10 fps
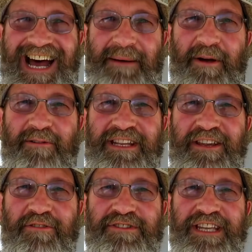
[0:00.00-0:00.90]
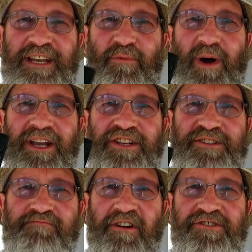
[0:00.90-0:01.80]
I'm only using a
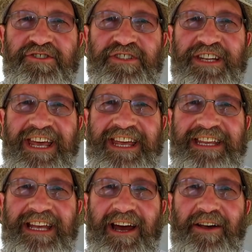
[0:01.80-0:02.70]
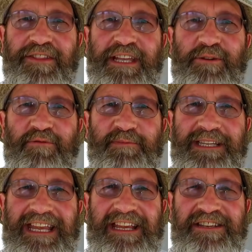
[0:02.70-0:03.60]
1-inch brush today. I think it will
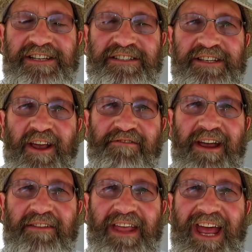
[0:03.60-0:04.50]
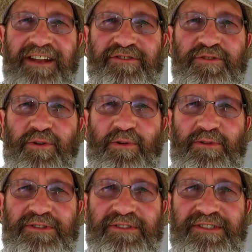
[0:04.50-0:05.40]
be easier to go around the hatch
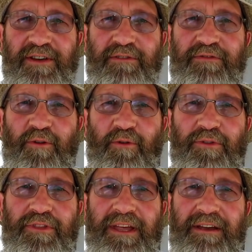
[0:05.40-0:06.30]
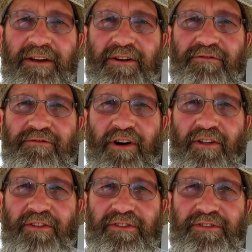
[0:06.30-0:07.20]
doors and so forth
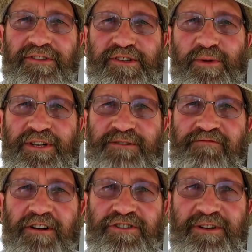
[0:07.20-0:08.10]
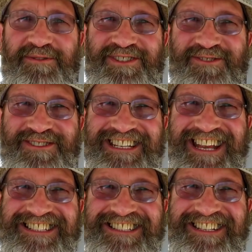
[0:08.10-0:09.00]
rather than the 2-inch brush I was using
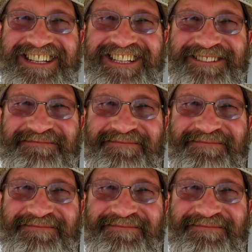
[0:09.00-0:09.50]
yesterday.